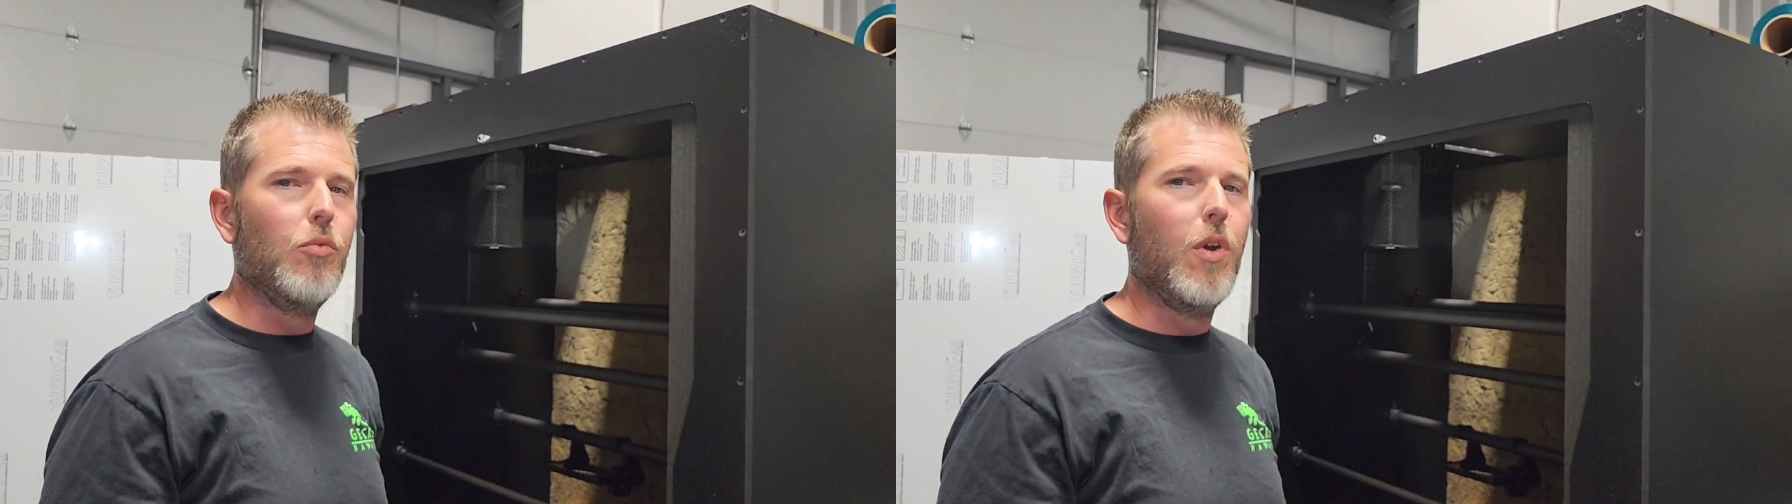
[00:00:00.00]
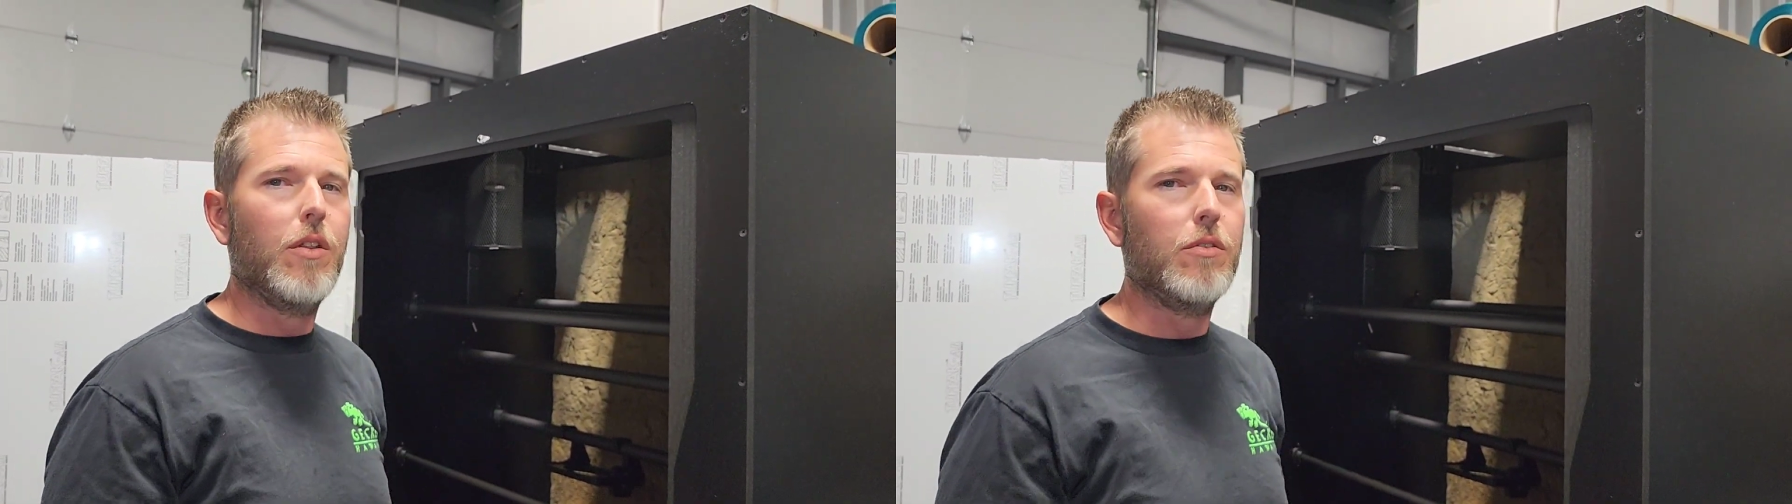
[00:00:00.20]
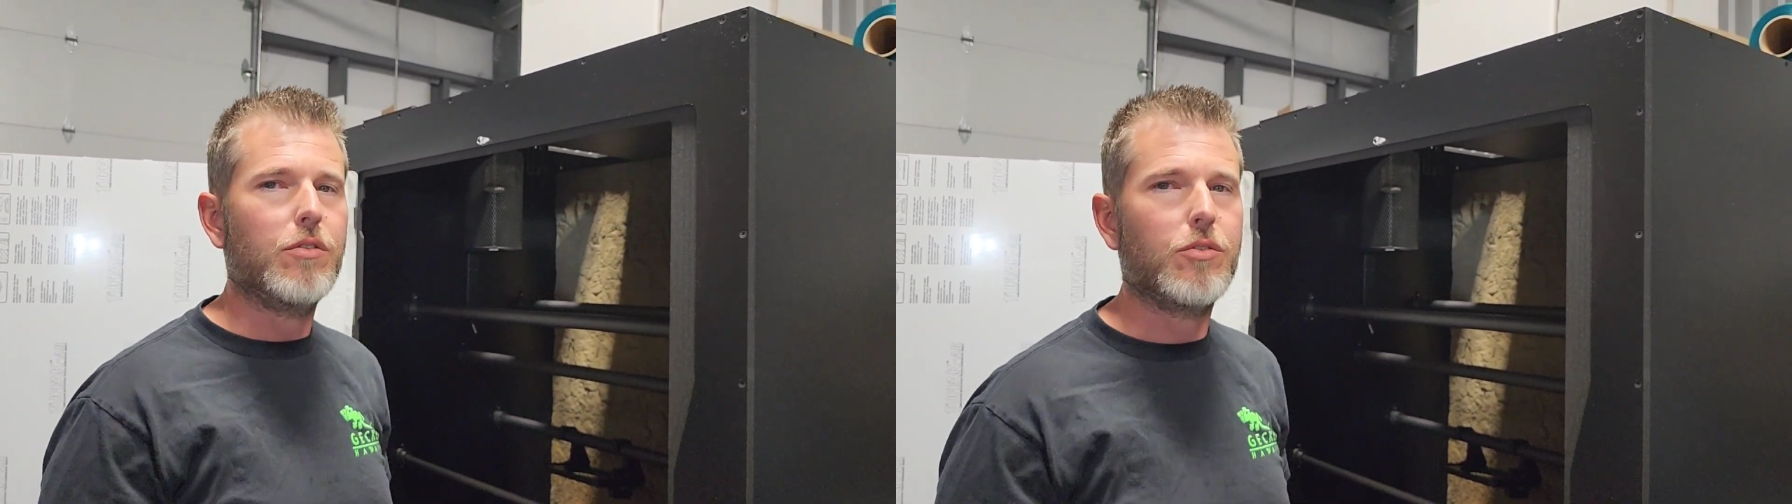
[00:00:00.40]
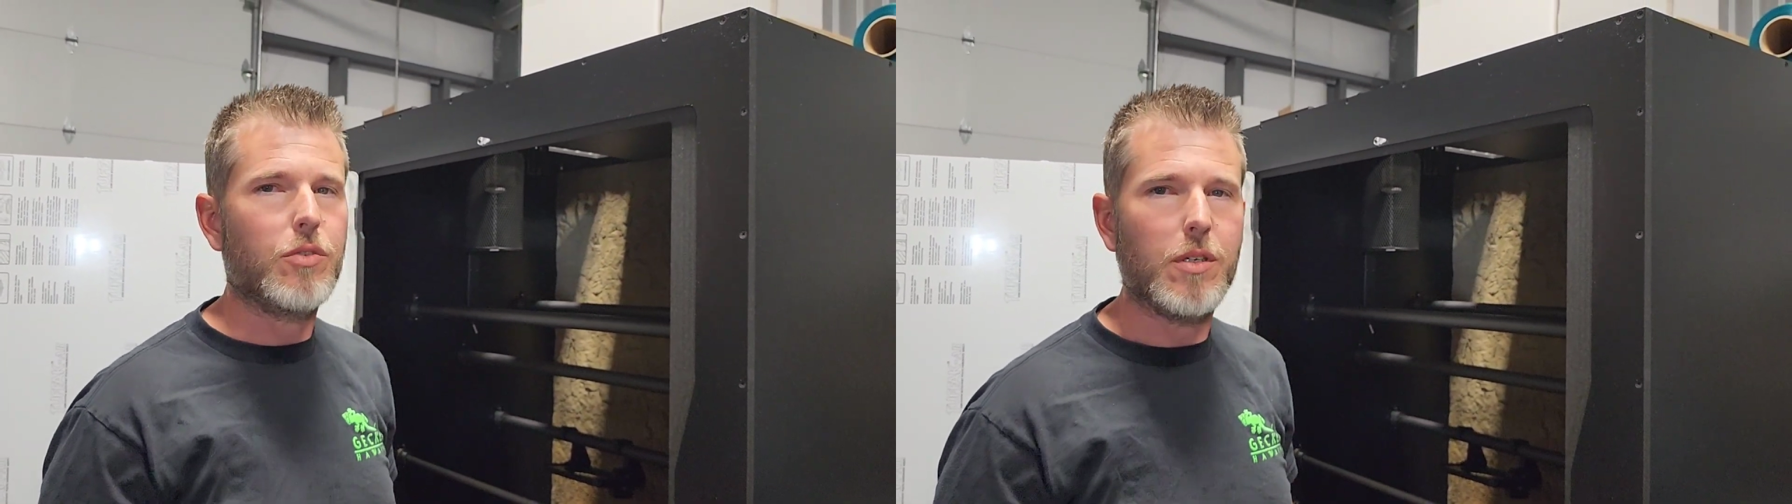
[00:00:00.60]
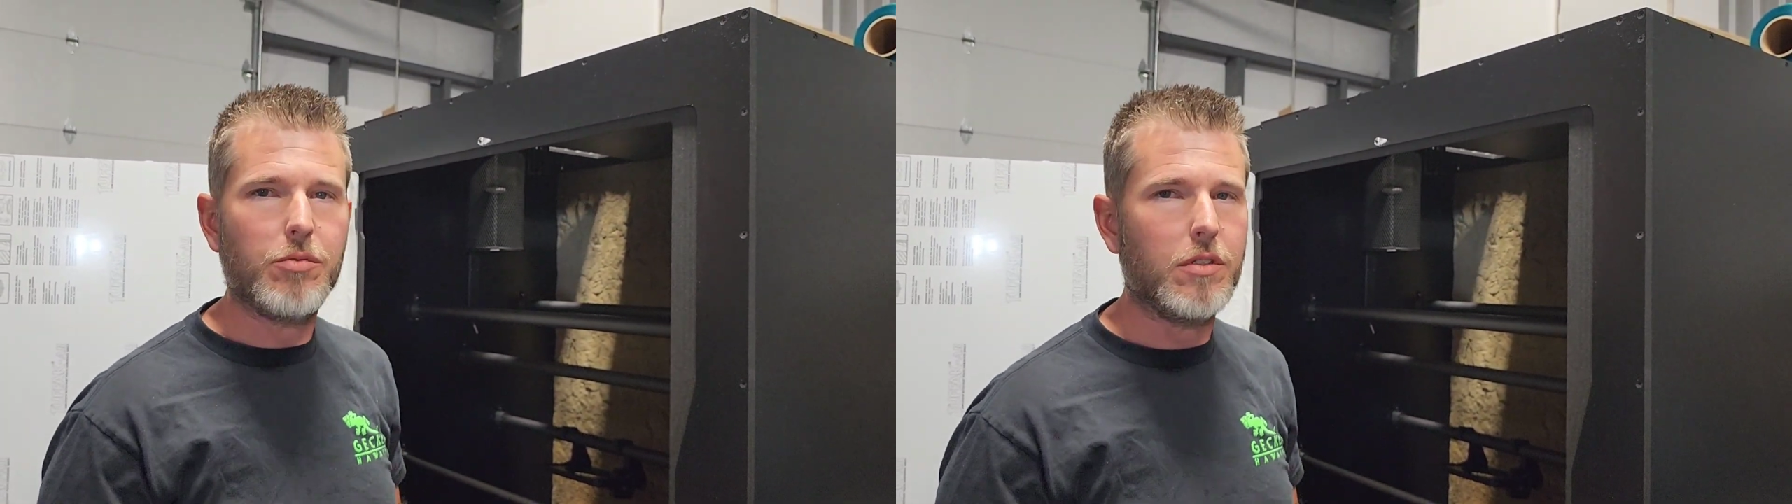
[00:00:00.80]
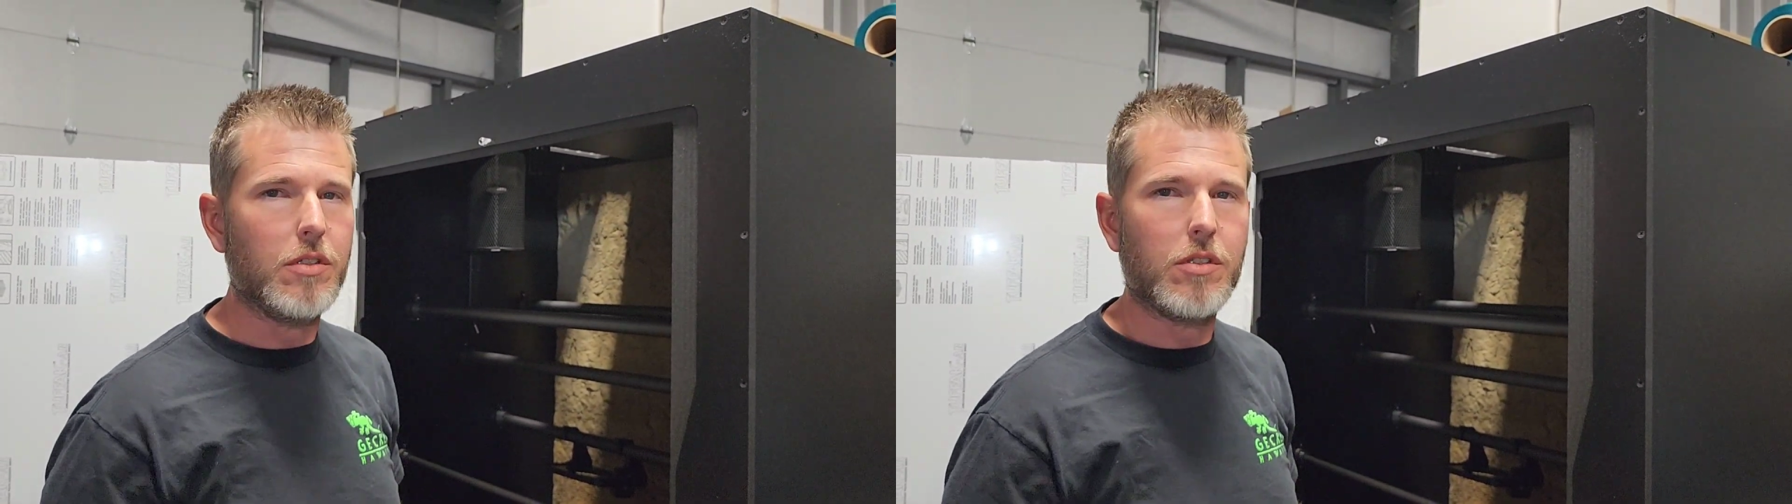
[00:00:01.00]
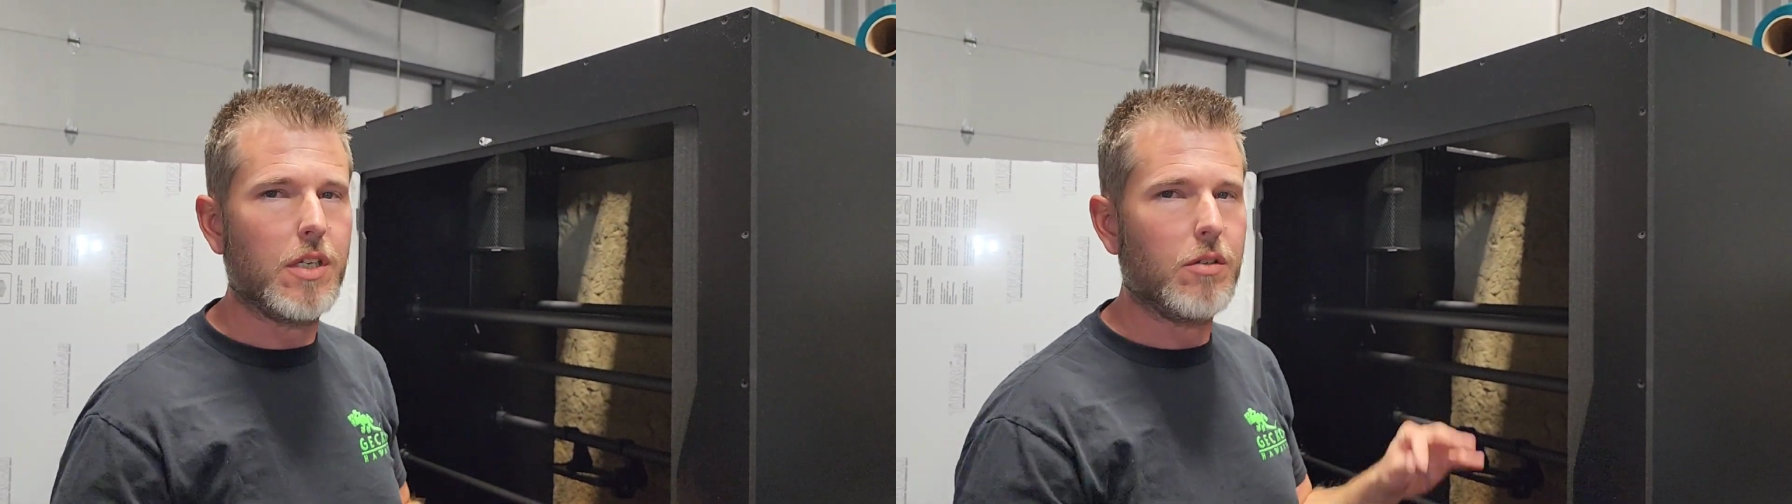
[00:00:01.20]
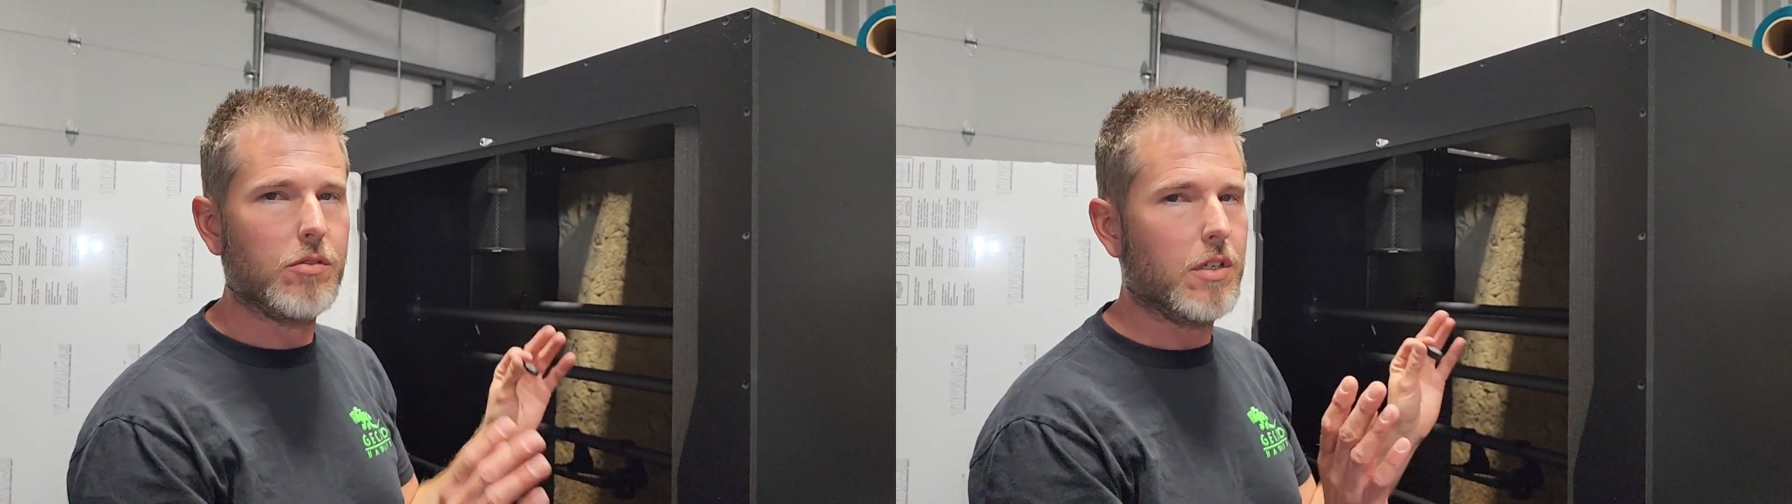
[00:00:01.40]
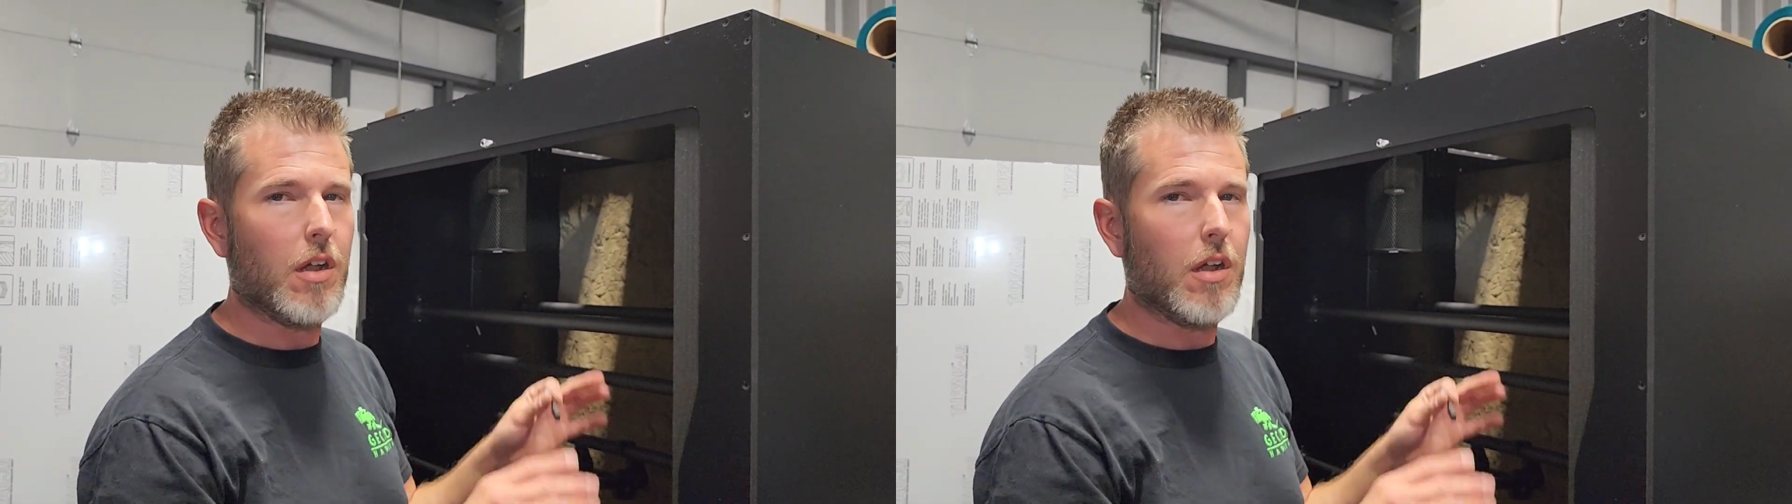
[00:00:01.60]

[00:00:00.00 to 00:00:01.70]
weather strips and seals and